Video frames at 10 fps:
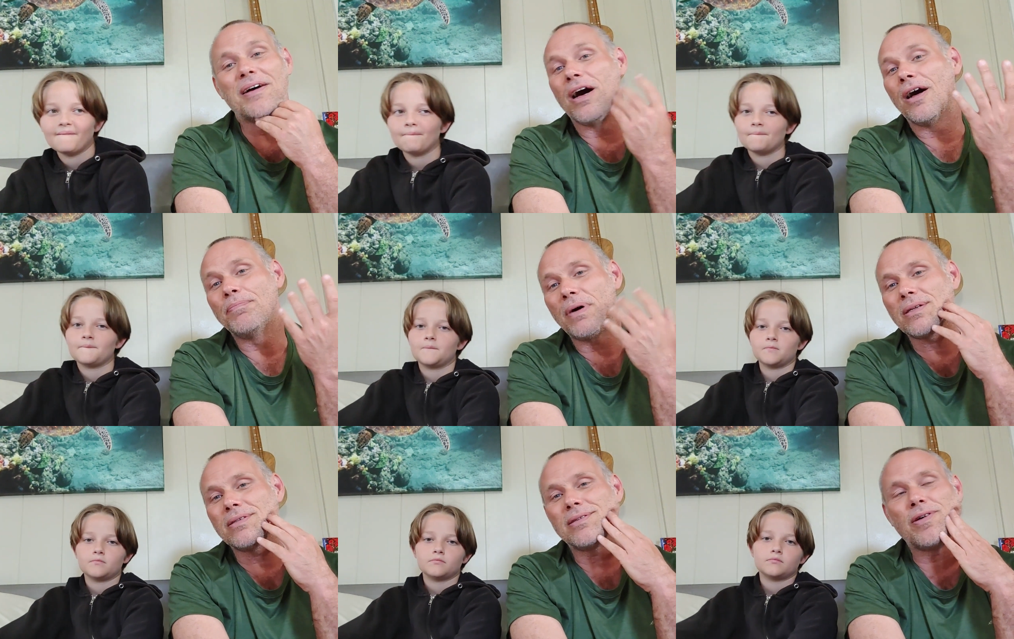Speaker 1: um,
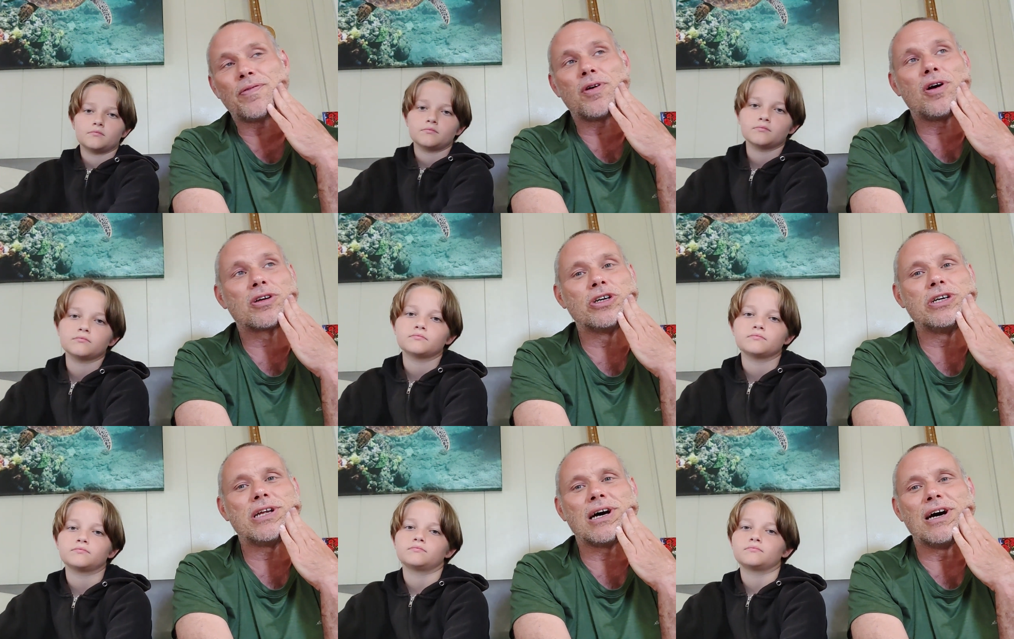but overall
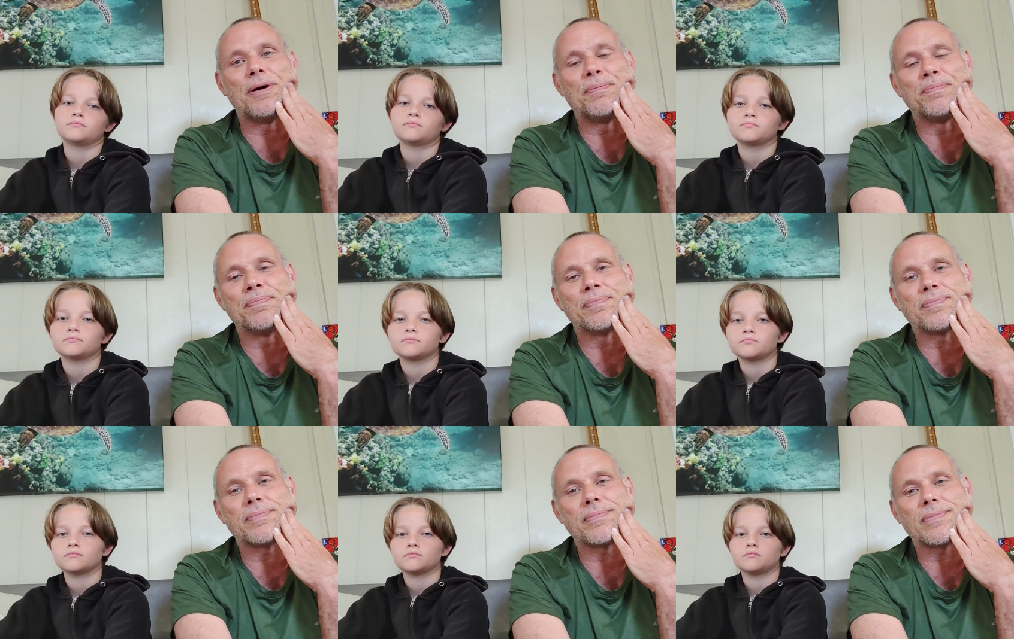good. Um,
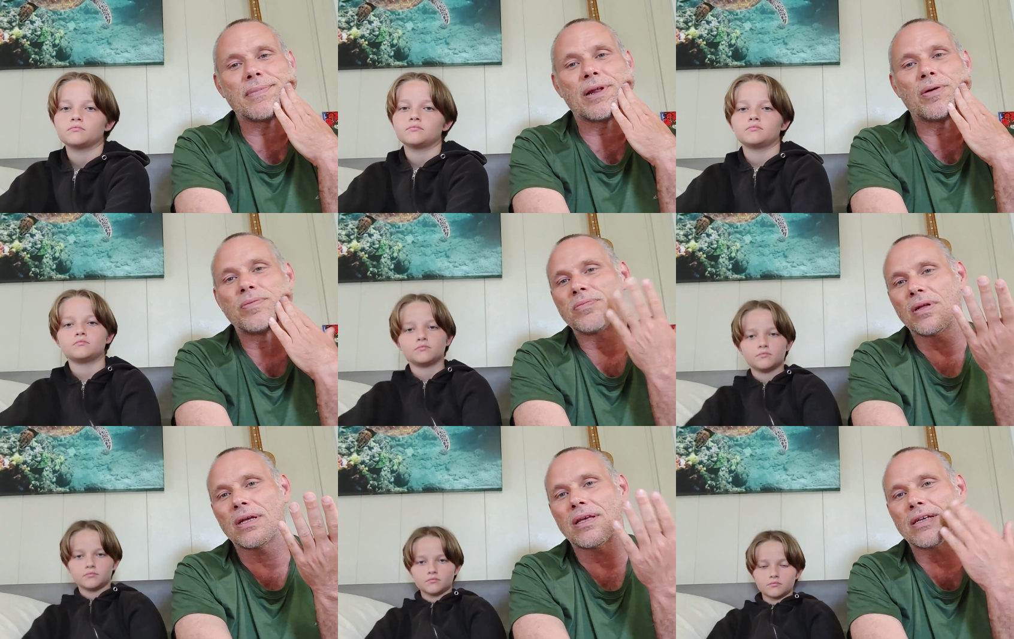you know,
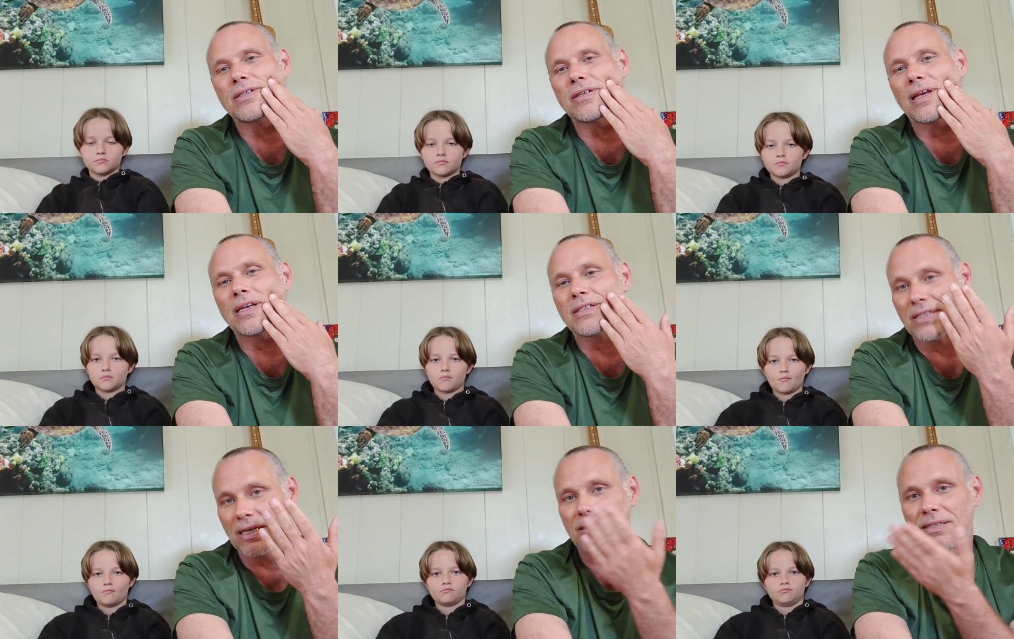I guess I guess
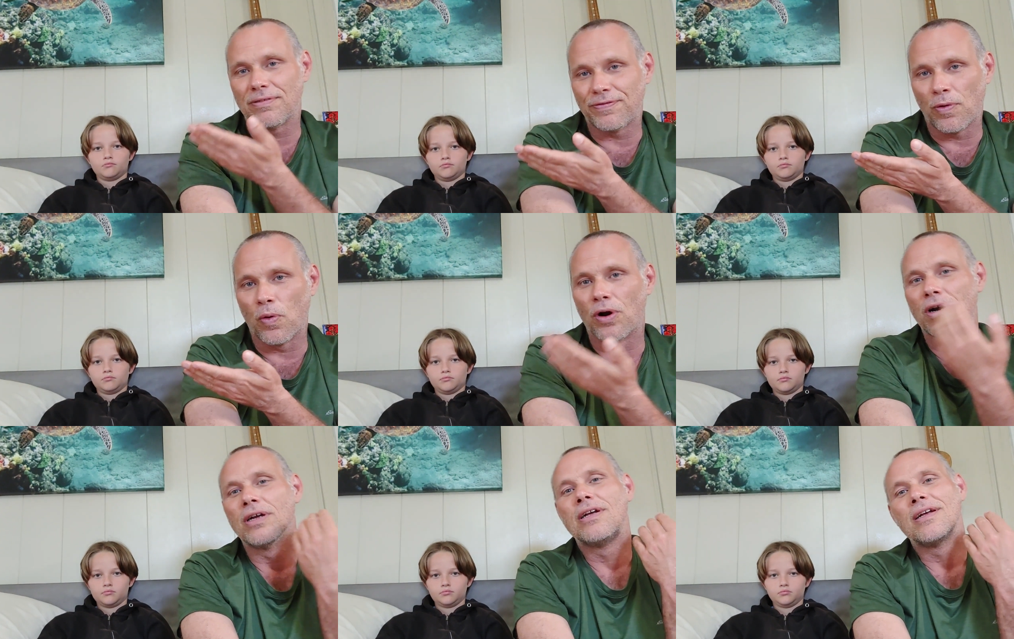six and
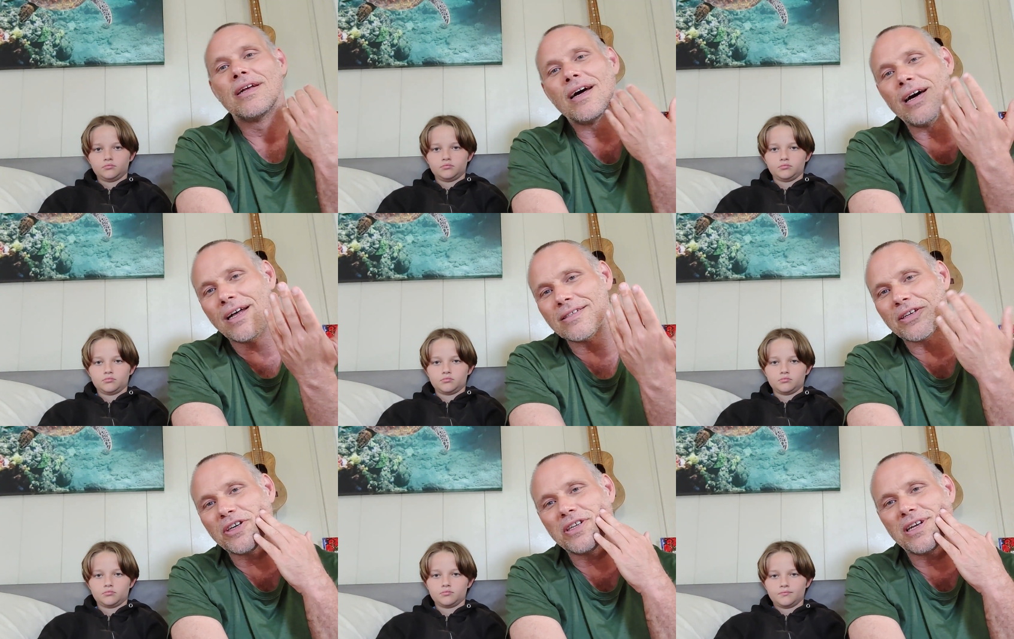four uh, is a
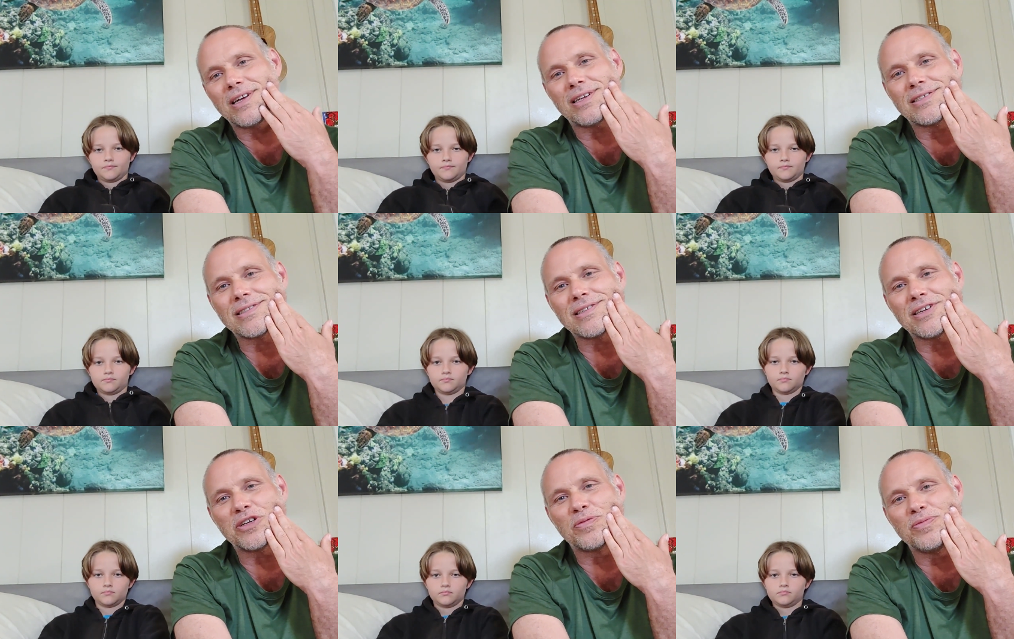good uh,
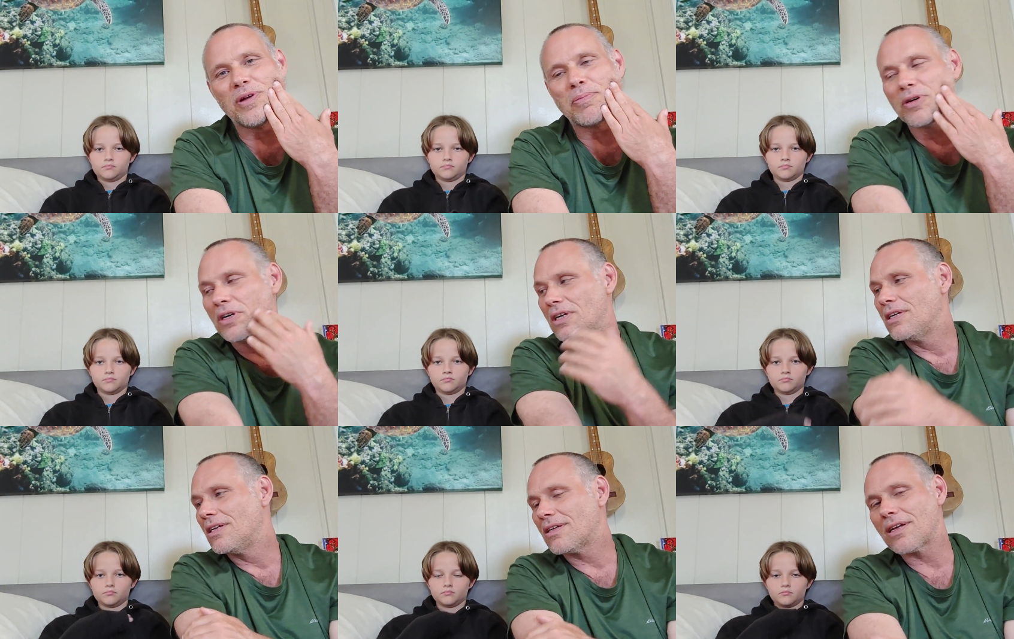a good number,
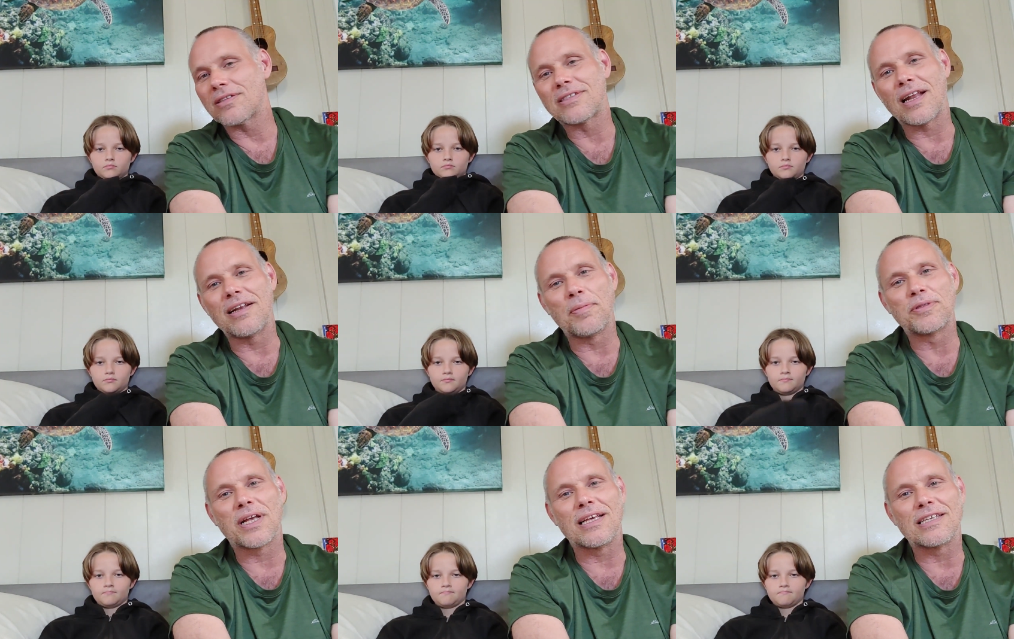good set of
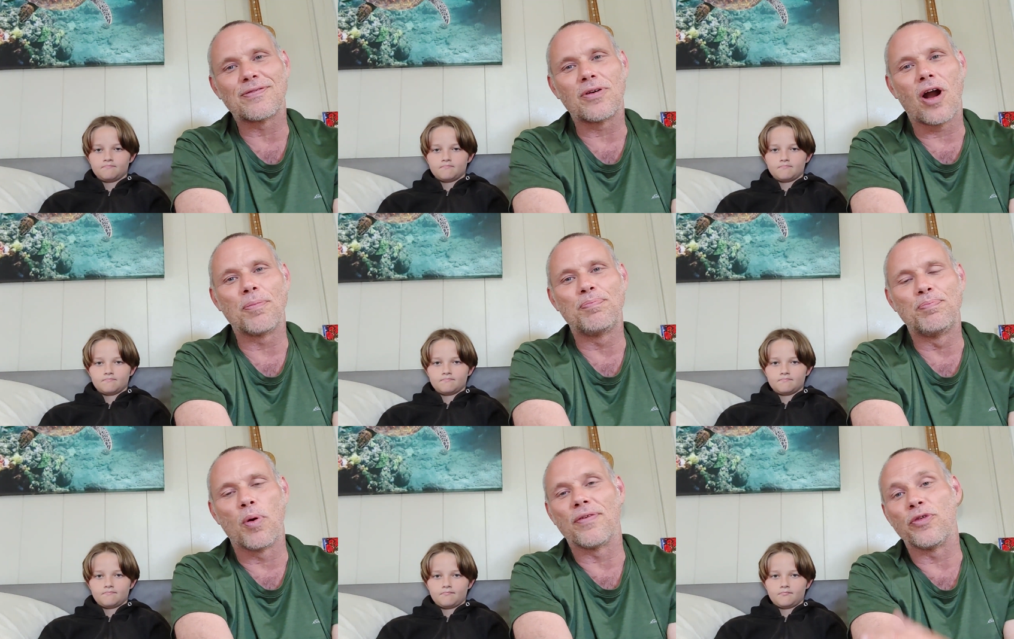numbers, I guess, for our
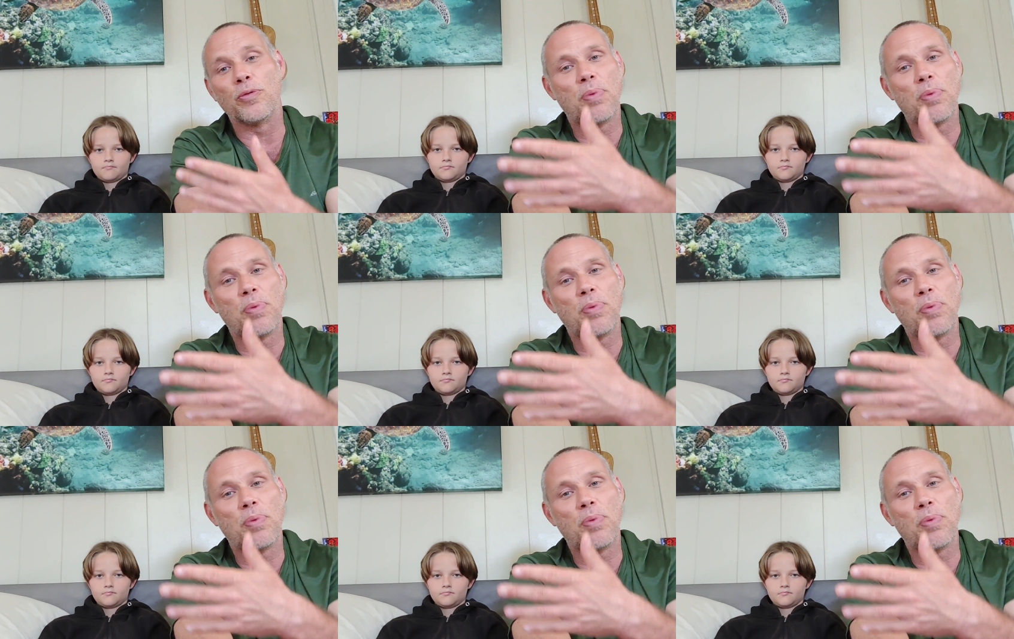point of view.